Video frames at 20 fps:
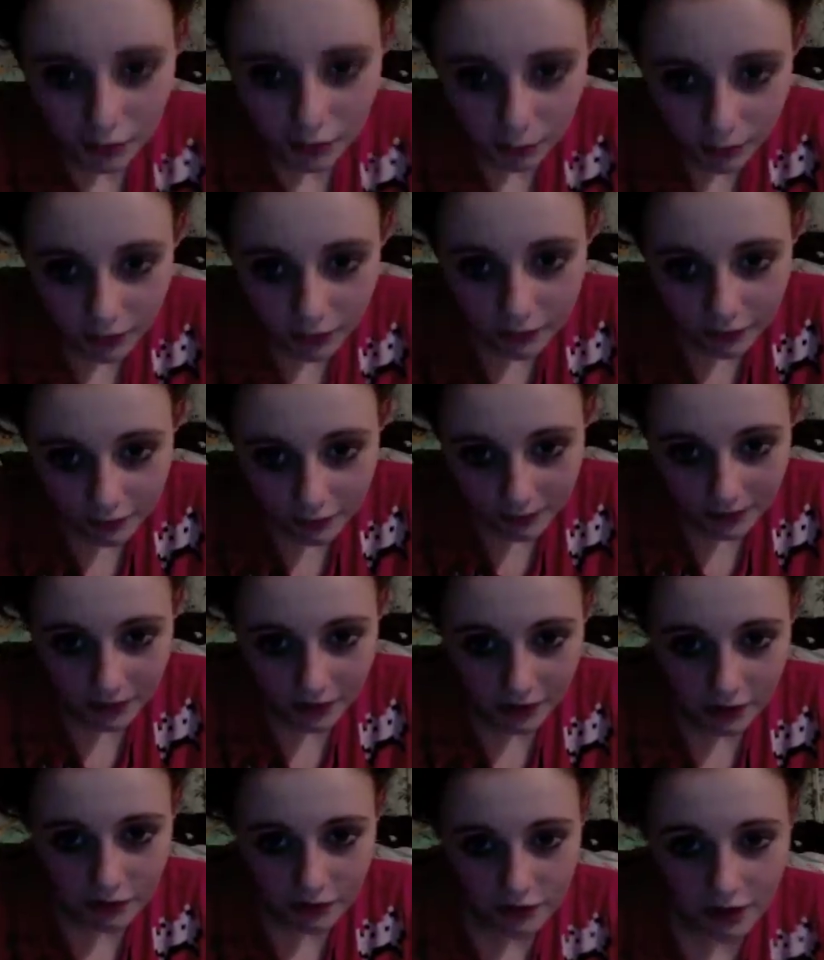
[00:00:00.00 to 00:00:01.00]
You're walking through a busy
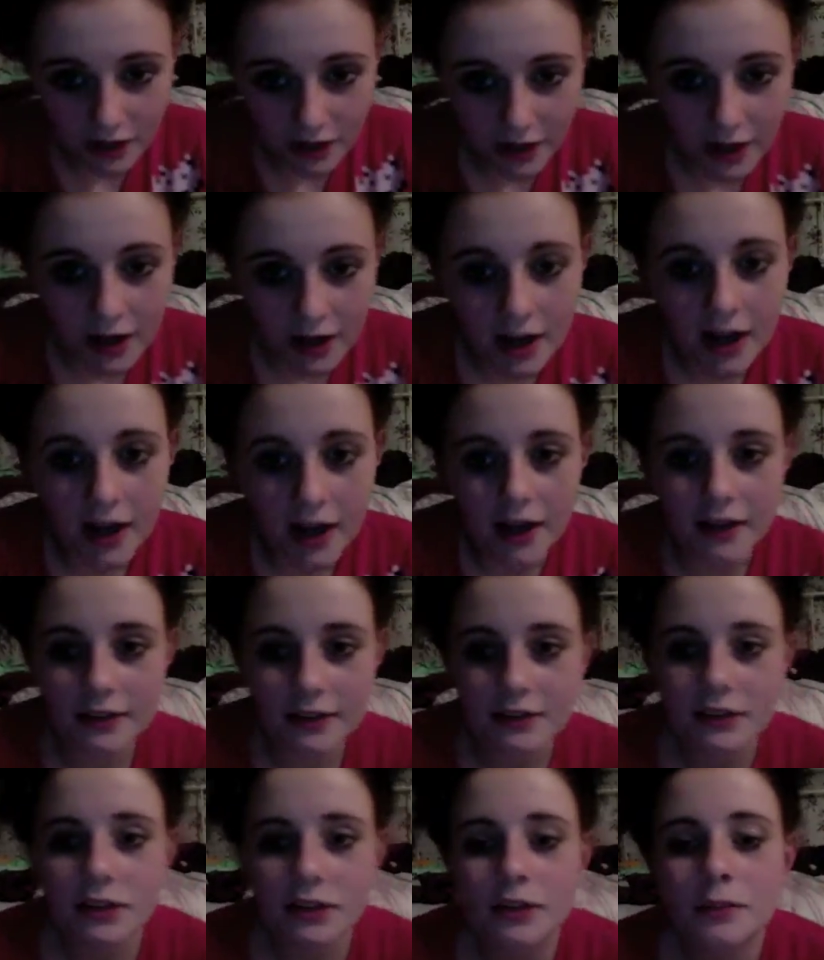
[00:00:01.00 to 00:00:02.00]
street
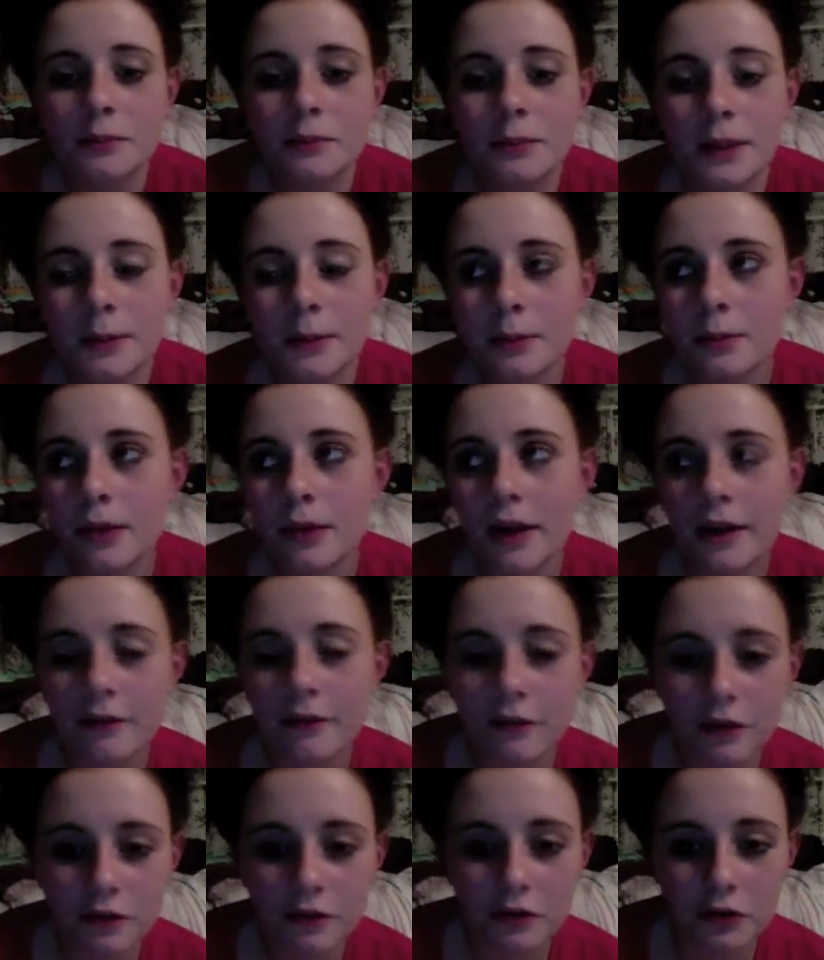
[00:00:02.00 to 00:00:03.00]
and people like in
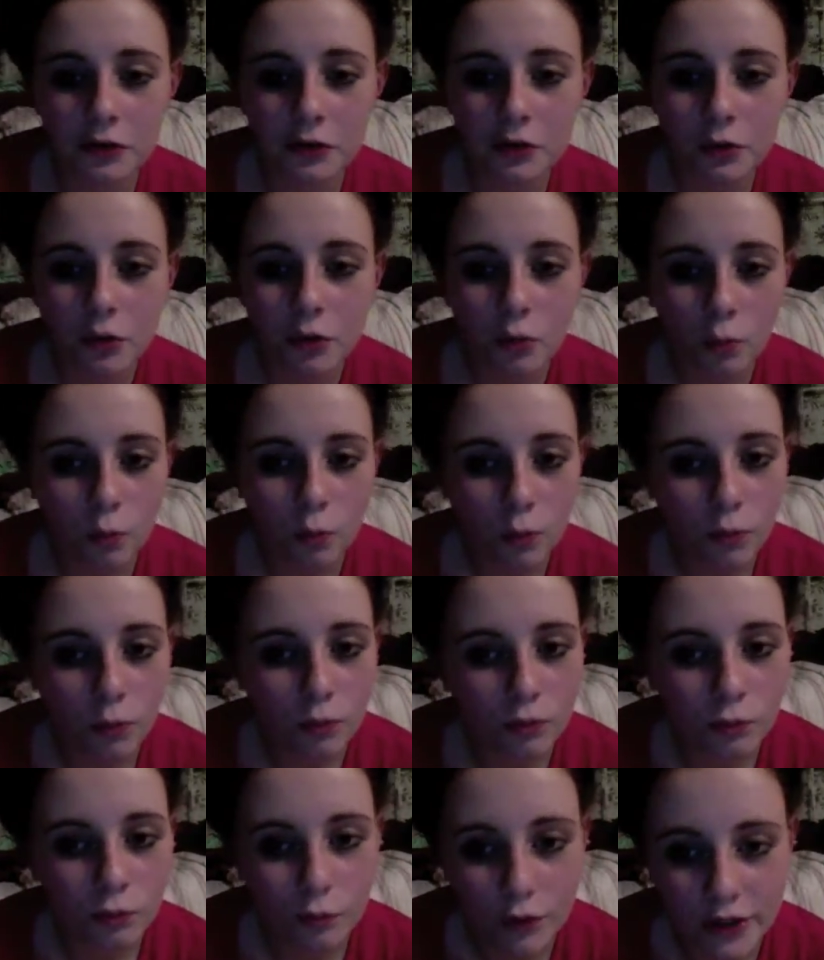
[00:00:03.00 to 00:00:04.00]
front of you walk
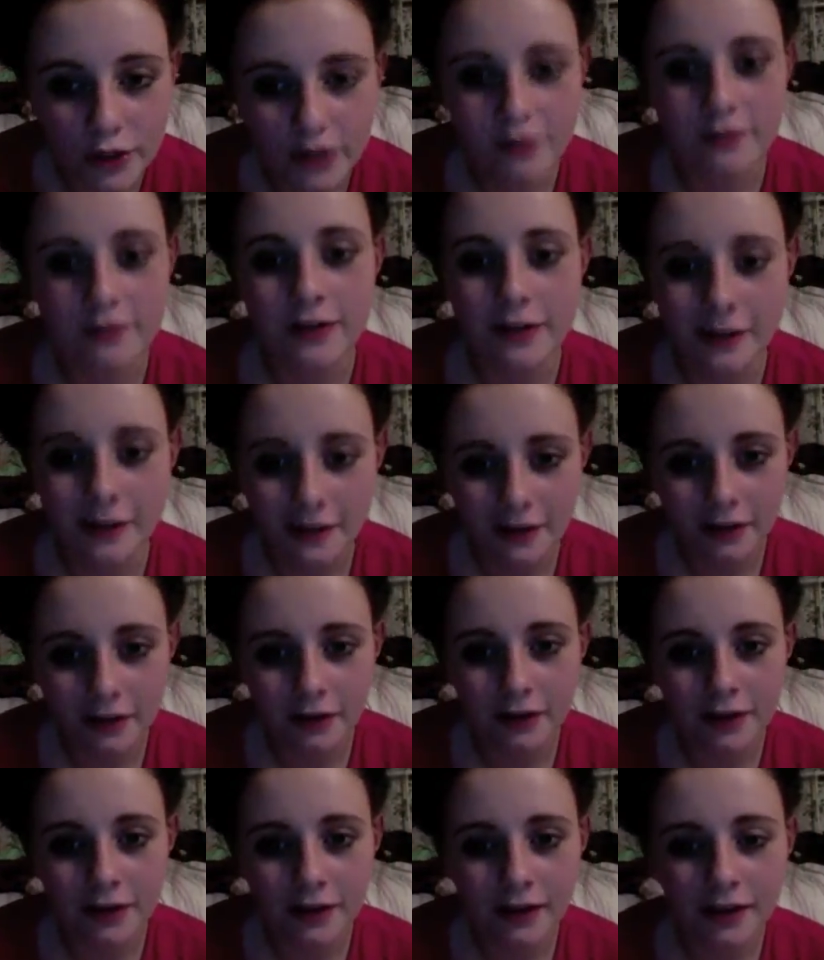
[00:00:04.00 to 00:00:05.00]
really, really
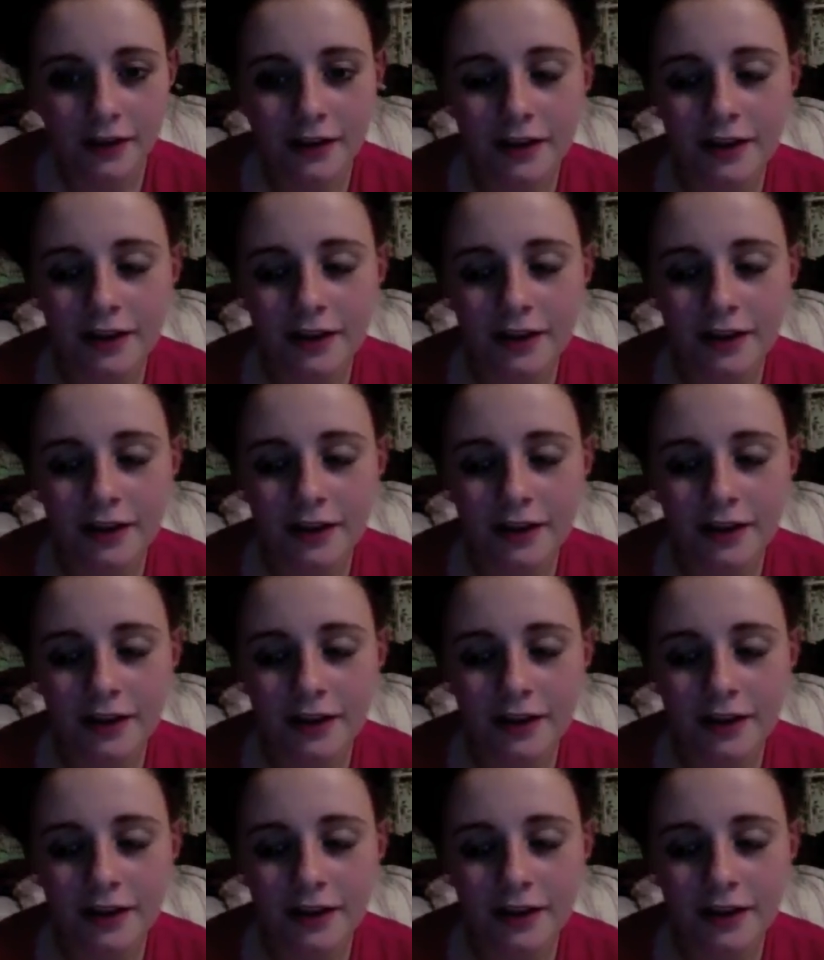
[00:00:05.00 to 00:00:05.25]
slowly.